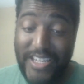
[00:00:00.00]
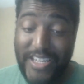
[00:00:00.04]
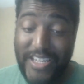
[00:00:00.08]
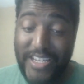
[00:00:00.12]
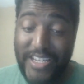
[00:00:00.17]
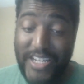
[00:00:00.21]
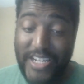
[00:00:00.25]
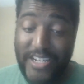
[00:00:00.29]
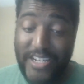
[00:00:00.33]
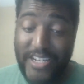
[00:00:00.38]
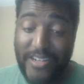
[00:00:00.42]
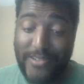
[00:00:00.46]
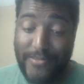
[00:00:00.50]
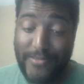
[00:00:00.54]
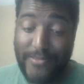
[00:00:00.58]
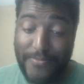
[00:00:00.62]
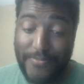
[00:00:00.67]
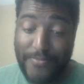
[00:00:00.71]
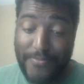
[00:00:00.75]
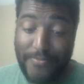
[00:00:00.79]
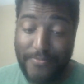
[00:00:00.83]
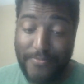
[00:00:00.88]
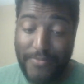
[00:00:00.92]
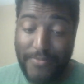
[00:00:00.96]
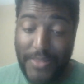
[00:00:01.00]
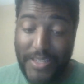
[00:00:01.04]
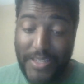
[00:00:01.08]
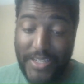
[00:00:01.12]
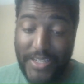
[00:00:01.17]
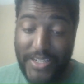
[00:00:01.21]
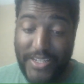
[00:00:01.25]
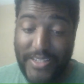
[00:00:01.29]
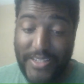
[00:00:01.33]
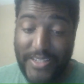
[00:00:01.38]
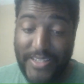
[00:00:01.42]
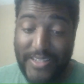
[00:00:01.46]
You know,
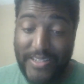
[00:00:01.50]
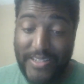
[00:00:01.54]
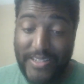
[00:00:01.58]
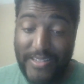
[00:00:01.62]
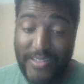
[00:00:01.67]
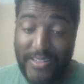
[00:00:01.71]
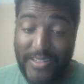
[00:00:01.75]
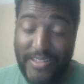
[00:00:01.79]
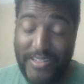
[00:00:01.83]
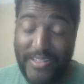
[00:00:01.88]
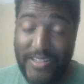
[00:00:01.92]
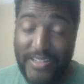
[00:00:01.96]
just,